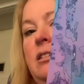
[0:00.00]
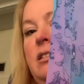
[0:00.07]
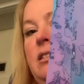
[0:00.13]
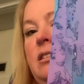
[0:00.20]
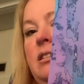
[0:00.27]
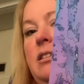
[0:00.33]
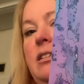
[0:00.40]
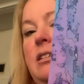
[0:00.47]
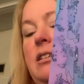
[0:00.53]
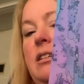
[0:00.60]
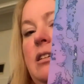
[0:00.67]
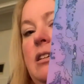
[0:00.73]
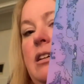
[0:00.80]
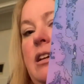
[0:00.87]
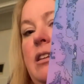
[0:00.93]
And
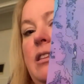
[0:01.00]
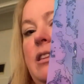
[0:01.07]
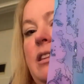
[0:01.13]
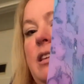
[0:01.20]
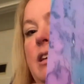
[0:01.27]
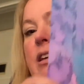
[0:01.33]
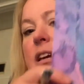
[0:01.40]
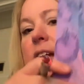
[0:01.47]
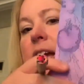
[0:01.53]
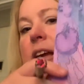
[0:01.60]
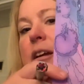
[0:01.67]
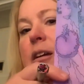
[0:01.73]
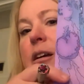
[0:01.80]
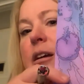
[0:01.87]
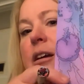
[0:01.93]
I
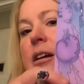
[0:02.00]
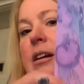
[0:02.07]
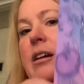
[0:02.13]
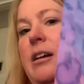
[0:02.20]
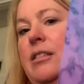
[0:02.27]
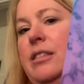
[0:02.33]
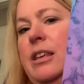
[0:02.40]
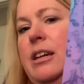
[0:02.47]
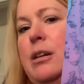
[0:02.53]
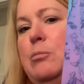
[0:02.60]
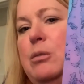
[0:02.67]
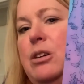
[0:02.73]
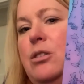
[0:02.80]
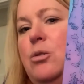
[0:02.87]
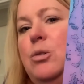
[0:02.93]
think I'm
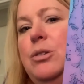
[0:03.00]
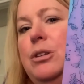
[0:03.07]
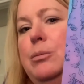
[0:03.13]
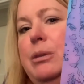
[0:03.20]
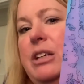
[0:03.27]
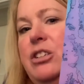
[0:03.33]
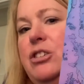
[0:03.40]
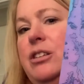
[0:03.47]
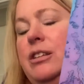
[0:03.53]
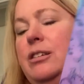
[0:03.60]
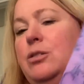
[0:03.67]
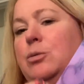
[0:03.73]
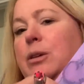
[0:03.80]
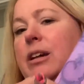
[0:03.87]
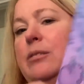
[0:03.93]
gonna hold the picture
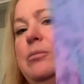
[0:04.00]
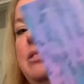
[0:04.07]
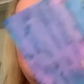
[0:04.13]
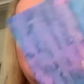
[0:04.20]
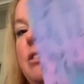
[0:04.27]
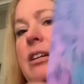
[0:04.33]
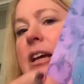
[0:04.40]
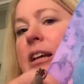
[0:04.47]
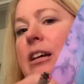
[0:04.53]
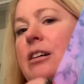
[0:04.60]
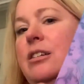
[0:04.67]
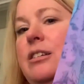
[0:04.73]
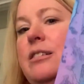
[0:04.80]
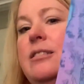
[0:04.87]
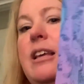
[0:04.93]
this way. I'm still kind of
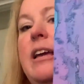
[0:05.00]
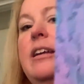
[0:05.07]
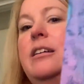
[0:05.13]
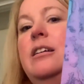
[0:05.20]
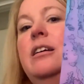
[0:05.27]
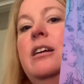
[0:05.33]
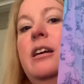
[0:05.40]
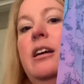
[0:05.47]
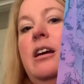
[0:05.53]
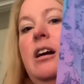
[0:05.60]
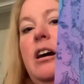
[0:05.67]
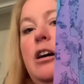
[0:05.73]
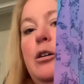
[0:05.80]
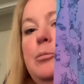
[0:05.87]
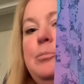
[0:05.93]
undecided,
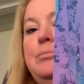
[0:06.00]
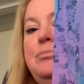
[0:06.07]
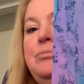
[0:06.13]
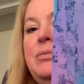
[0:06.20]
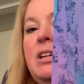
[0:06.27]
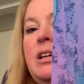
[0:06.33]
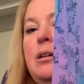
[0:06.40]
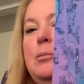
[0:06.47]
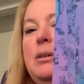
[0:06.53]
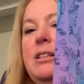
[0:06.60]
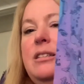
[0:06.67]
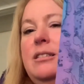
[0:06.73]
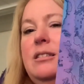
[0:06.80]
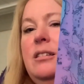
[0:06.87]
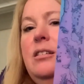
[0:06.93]
but it's still